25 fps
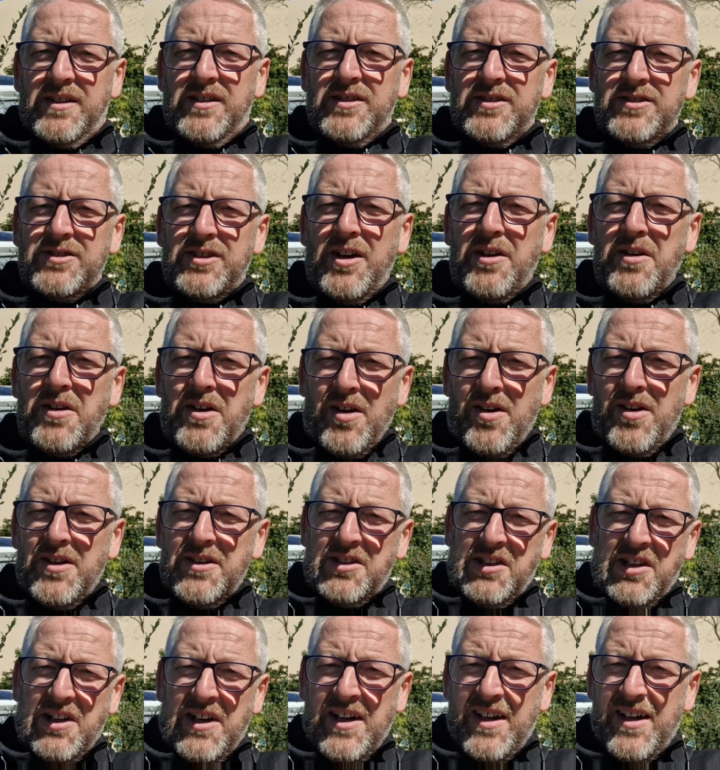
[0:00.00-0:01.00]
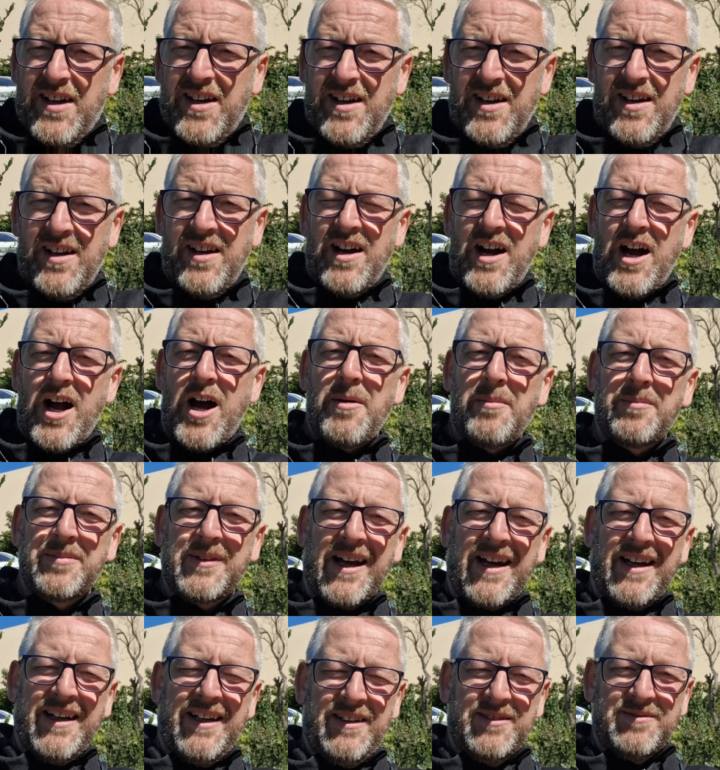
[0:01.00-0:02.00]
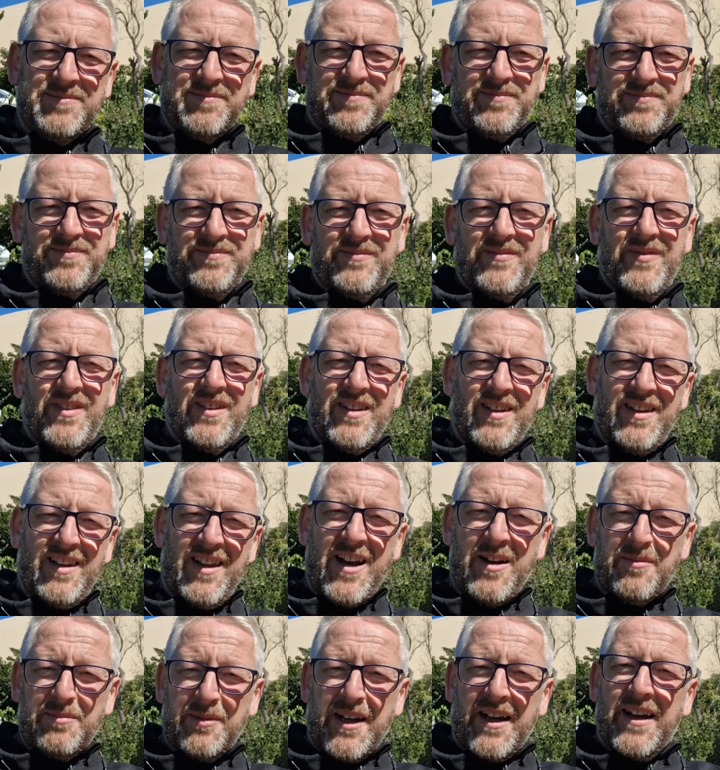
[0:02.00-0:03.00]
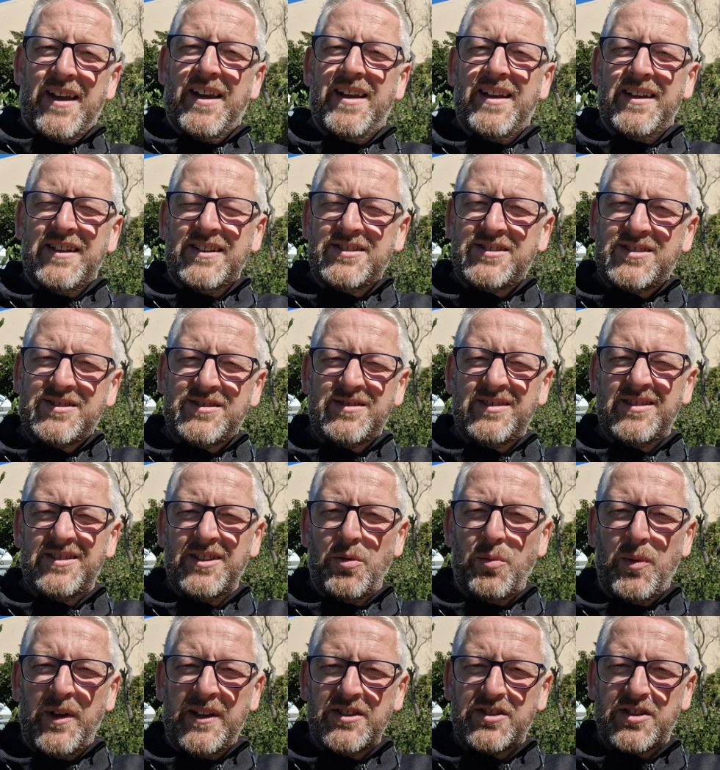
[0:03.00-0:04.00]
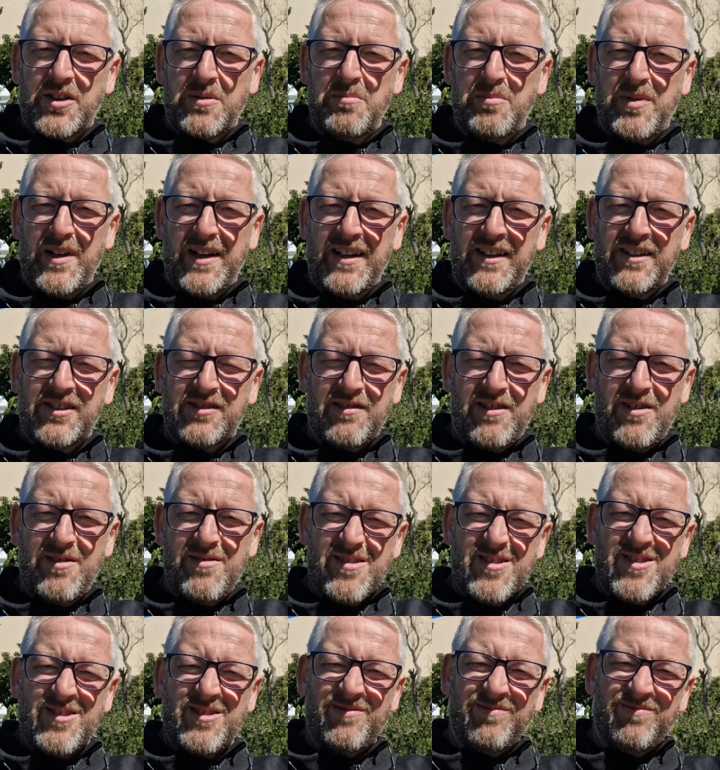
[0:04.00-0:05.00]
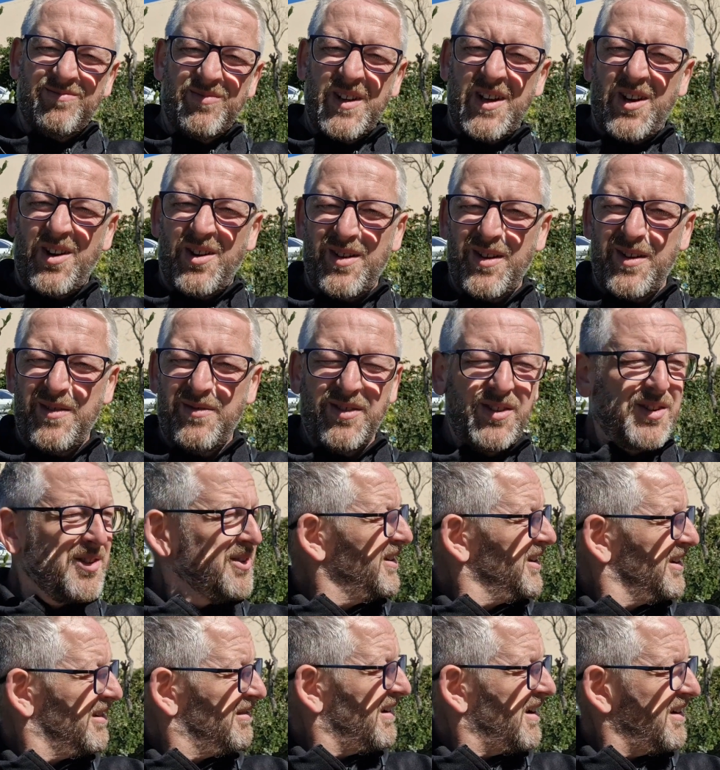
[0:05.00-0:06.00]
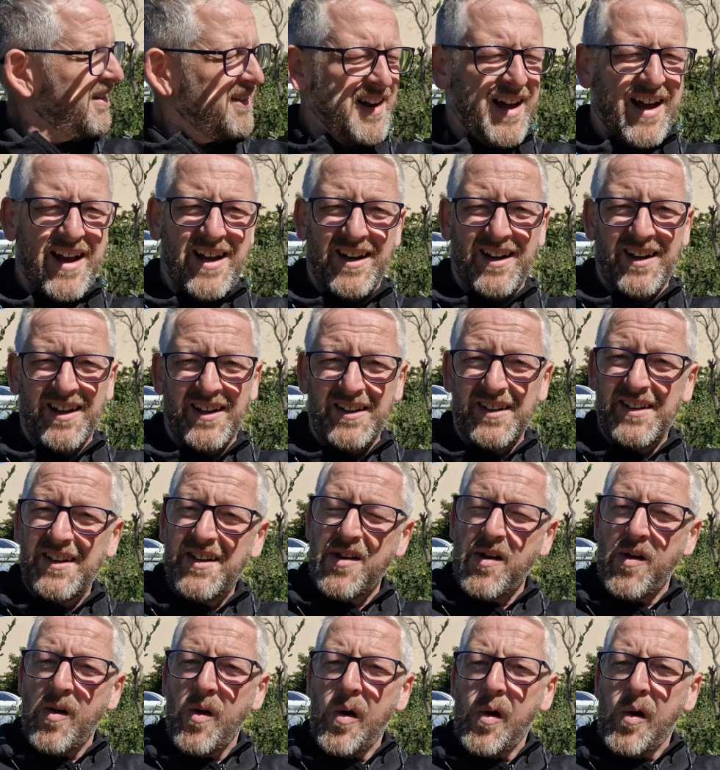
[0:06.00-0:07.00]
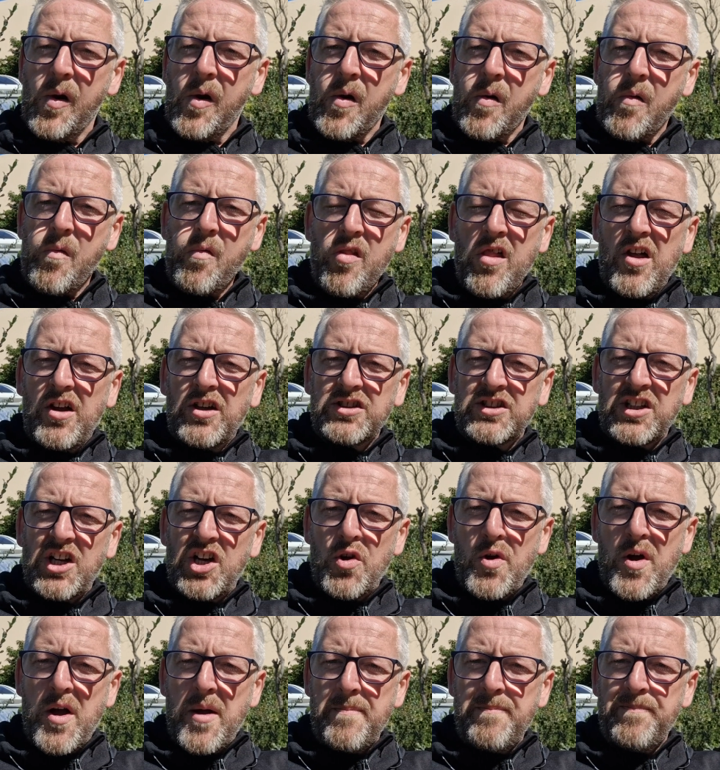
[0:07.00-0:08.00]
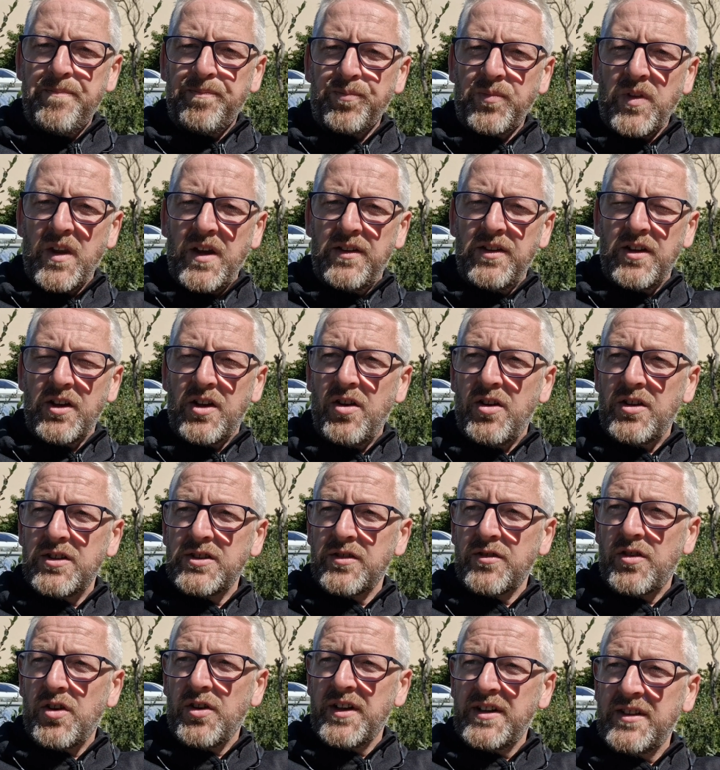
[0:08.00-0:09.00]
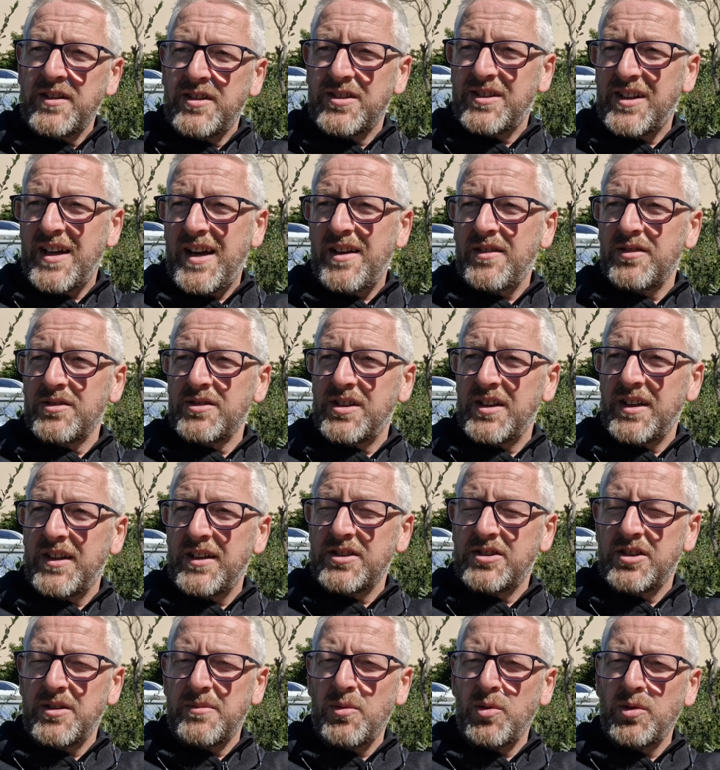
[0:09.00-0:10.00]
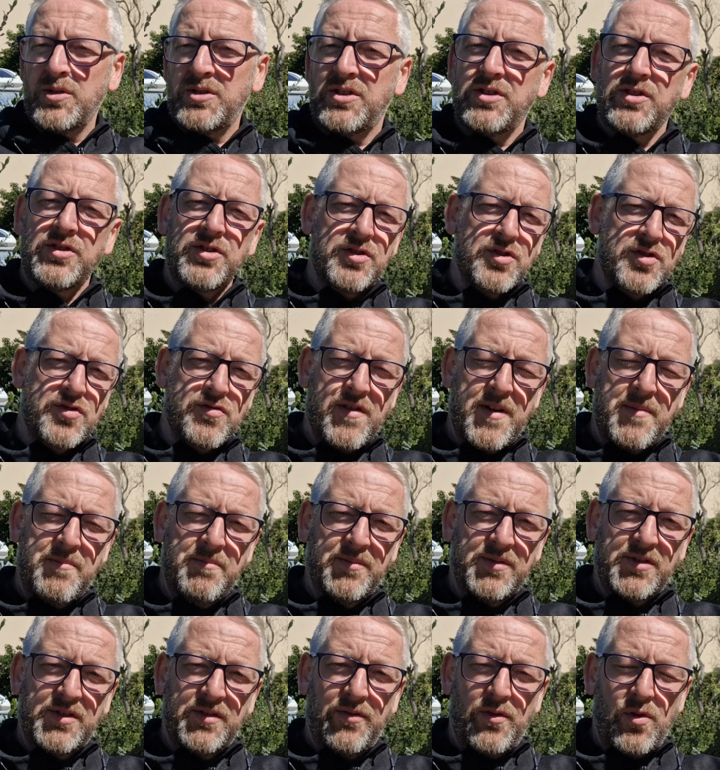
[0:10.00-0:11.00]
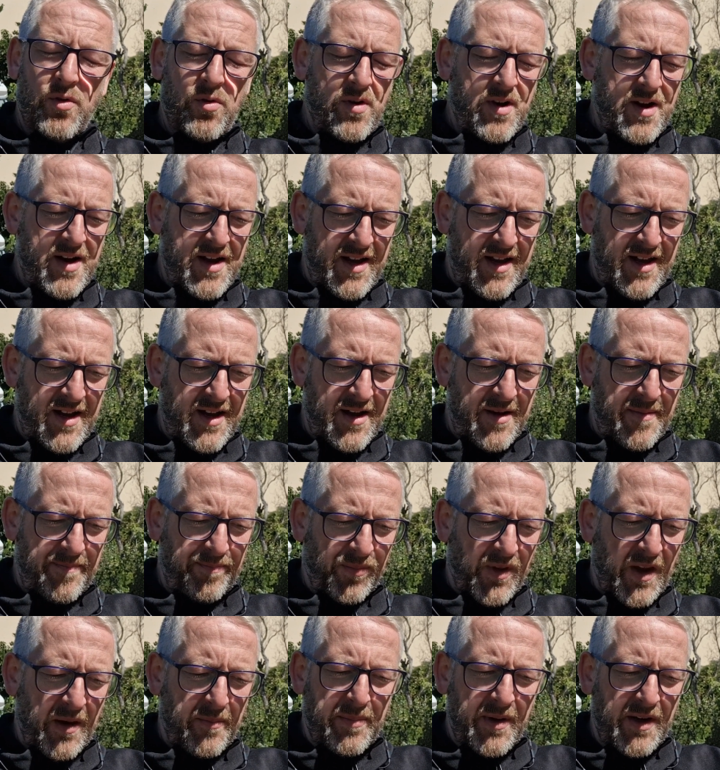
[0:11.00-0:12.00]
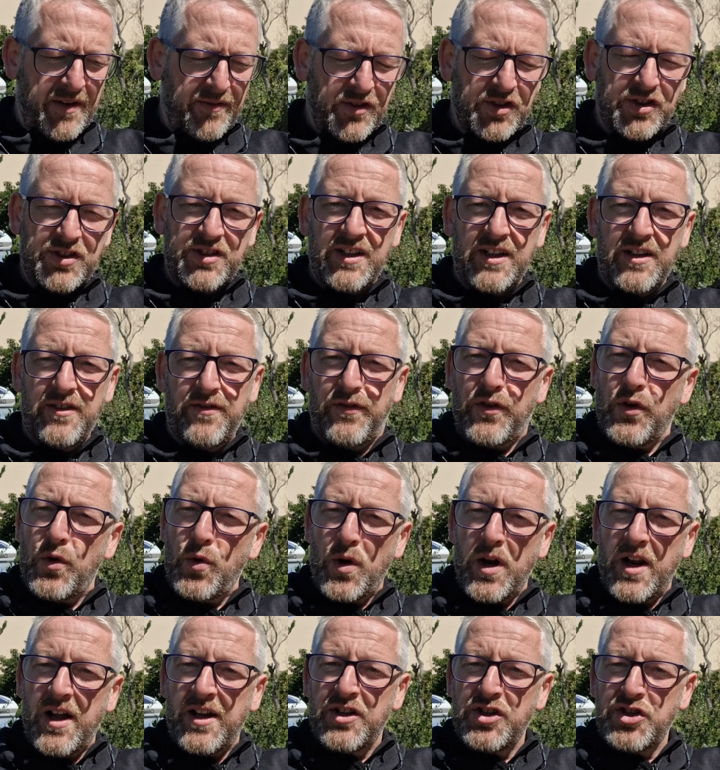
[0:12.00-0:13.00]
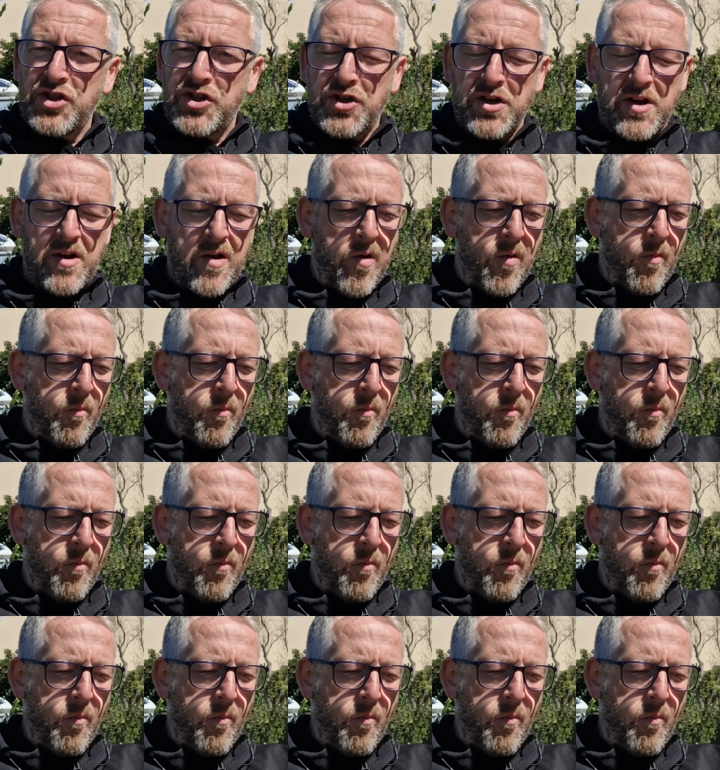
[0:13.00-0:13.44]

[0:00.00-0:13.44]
So guys, update. The update is the wind's completely screwed us. We can't even do any ground handling. So the guys have gone into town to get some oysters and shrimps for a bit of a seafood lunch.